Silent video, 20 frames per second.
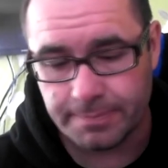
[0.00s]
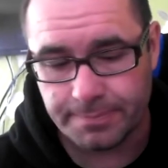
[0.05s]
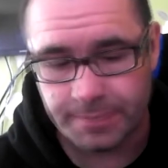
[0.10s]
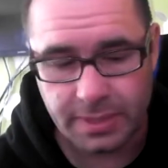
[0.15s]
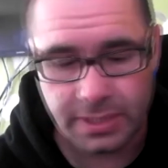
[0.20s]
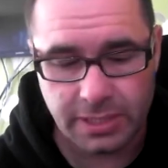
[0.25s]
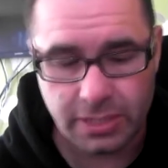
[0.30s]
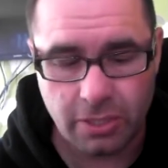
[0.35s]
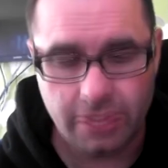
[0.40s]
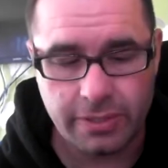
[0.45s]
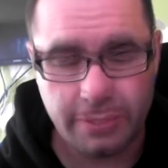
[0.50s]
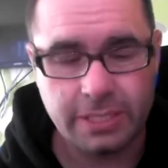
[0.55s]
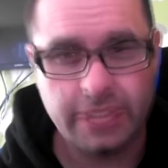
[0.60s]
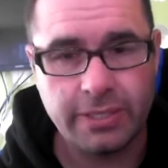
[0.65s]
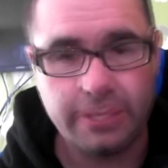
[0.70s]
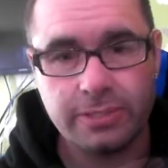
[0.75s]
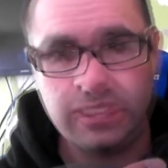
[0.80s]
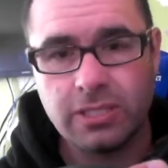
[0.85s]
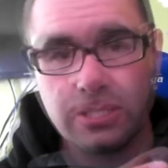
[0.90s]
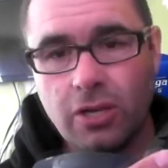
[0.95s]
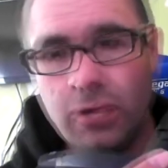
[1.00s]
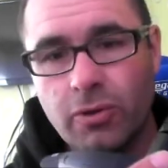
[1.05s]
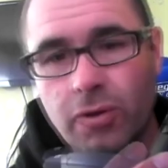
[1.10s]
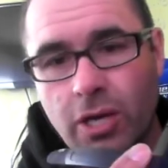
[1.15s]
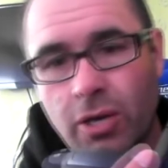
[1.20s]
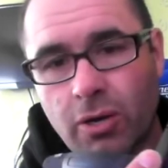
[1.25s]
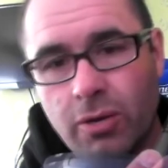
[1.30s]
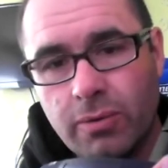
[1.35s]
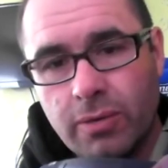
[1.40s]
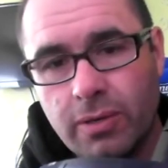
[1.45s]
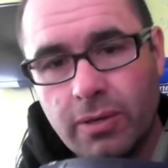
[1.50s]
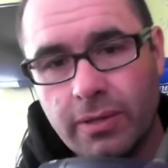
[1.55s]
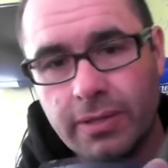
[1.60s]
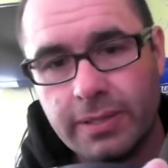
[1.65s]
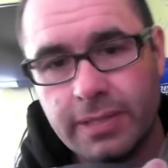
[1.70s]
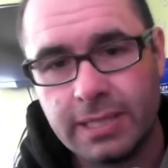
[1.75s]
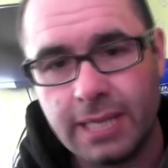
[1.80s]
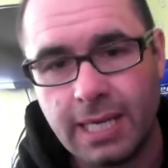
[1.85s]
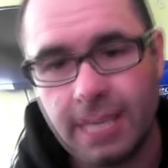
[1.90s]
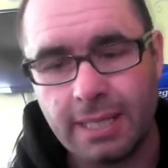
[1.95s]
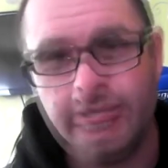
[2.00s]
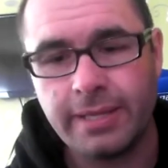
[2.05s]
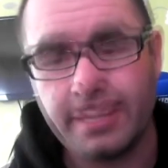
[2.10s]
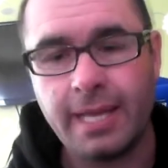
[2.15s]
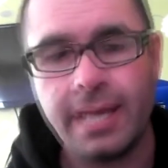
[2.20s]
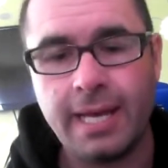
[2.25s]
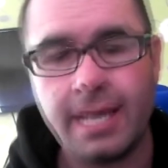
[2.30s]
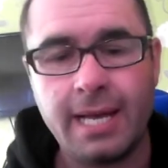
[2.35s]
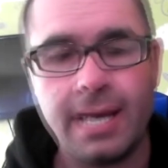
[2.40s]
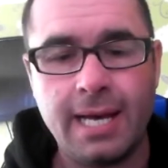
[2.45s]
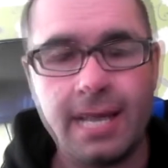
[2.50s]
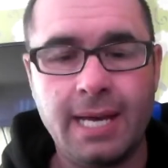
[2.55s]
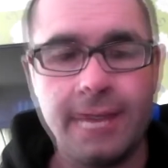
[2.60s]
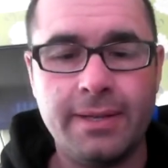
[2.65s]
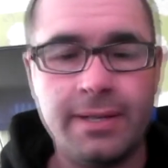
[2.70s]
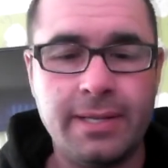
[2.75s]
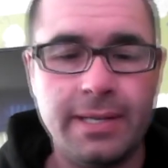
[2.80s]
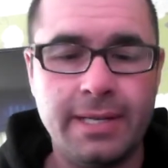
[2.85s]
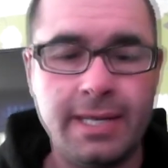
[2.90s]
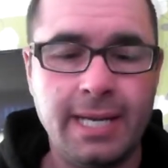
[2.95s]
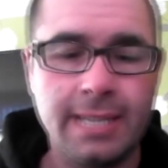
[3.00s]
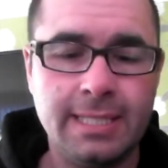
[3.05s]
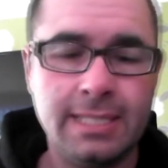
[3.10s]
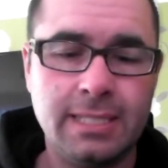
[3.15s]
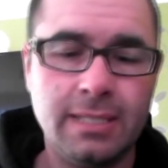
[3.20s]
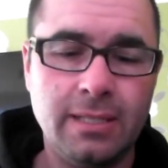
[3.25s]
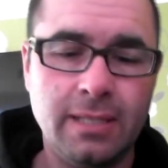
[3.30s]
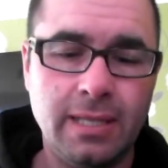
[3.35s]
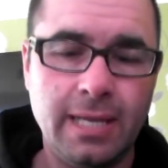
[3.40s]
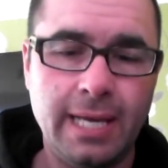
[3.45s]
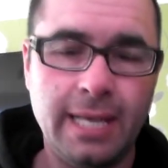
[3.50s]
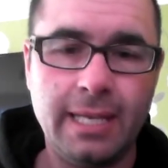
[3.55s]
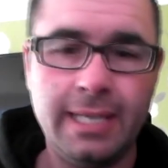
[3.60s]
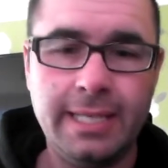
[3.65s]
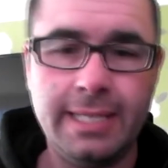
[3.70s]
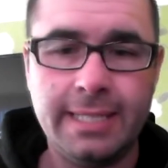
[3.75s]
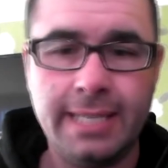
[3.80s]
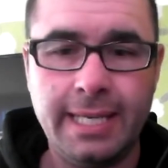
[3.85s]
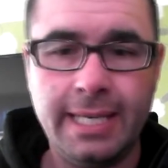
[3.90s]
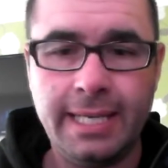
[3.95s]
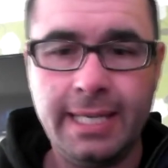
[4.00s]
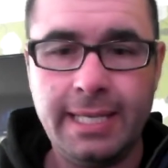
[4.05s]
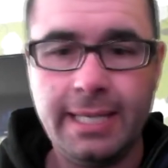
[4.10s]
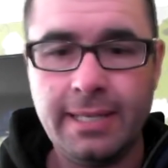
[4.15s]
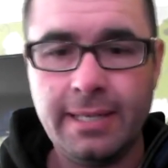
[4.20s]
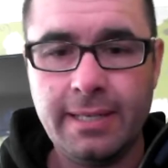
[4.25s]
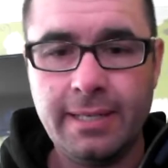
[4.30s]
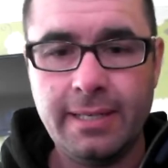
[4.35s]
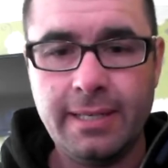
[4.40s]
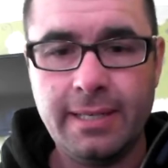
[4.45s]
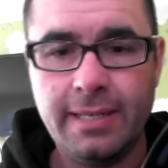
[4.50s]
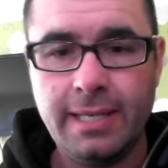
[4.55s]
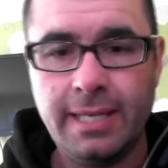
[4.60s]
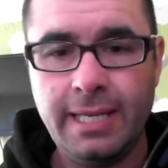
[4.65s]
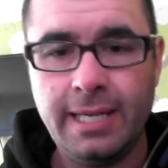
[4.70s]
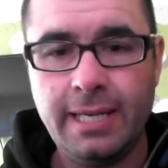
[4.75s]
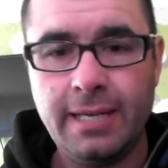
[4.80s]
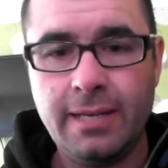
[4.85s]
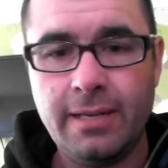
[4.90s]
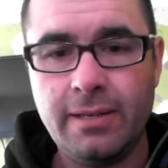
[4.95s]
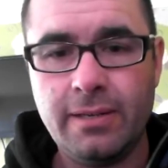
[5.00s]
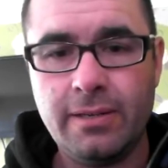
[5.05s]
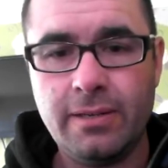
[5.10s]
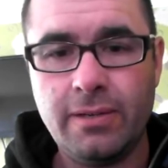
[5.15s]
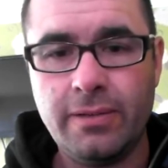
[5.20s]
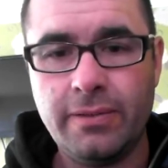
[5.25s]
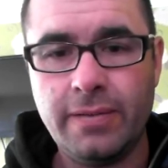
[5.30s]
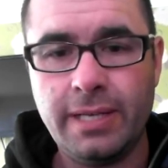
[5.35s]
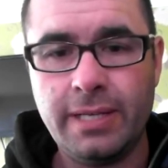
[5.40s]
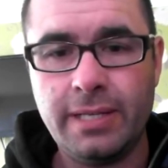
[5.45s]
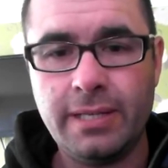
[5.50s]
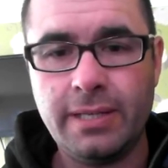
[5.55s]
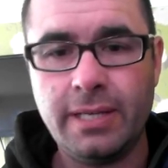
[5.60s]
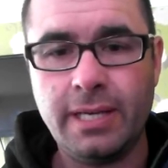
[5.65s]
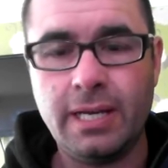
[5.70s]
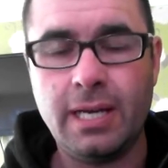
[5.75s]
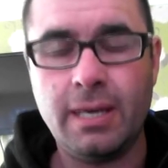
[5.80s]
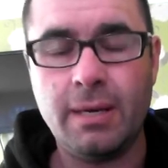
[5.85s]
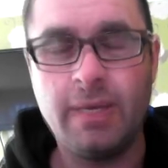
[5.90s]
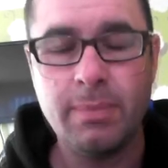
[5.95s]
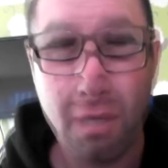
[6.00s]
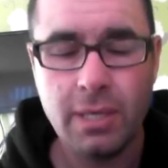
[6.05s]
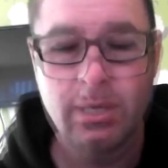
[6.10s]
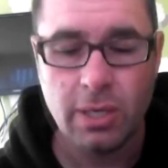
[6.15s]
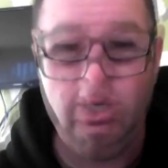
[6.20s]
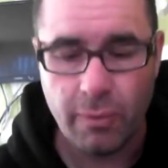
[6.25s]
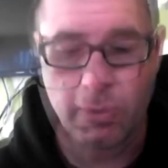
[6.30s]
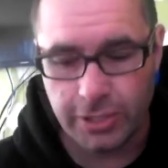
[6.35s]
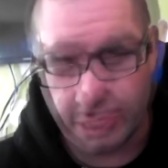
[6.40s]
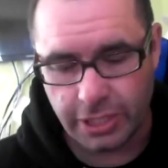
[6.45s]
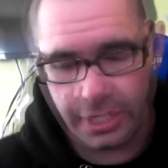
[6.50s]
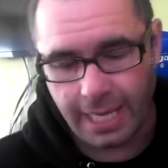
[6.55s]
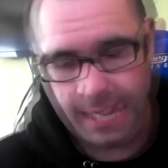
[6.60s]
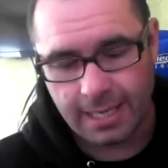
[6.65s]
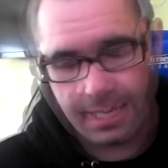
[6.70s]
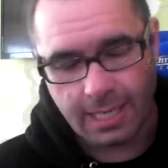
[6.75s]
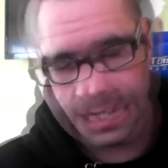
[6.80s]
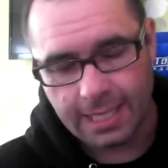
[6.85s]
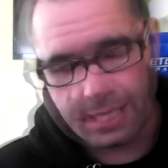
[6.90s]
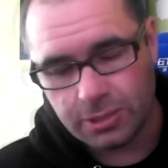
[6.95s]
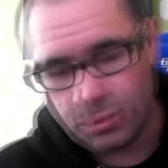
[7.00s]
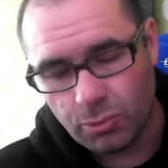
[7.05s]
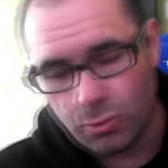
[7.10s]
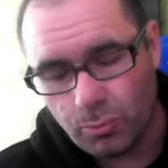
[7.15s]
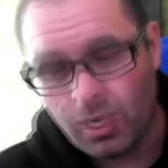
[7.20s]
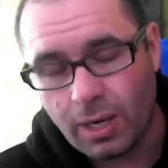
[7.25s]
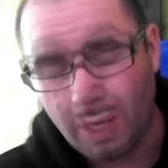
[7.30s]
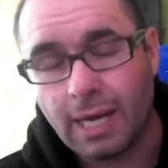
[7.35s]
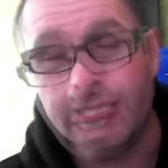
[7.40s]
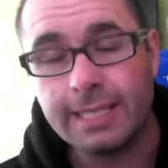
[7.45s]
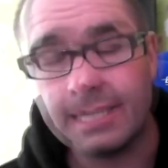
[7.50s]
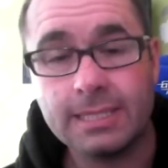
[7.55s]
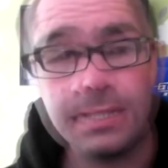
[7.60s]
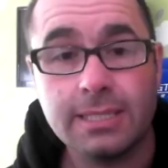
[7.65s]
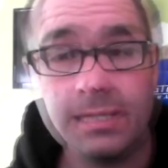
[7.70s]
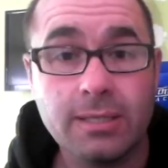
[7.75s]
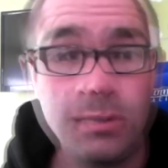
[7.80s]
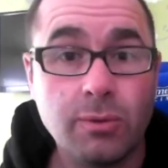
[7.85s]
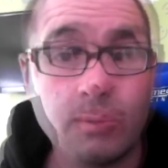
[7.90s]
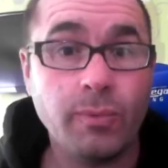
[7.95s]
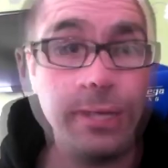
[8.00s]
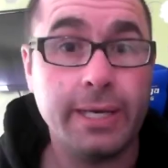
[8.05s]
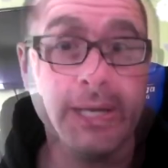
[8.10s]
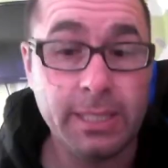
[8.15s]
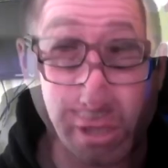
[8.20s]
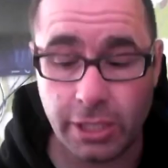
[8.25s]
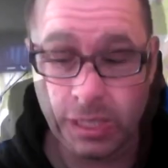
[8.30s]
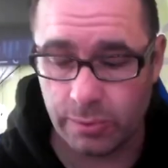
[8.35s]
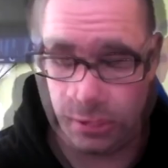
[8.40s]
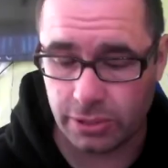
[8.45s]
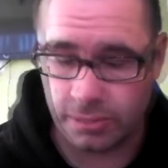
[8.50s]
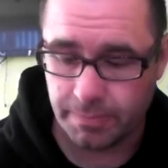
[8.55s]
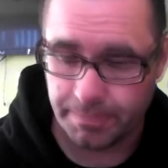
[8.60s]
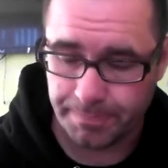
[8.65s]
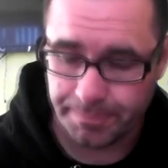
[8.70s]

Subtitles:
It's got the Cirrus logo on the side there, and a nice little LED here on the end of the arm, which again lights up white when in use.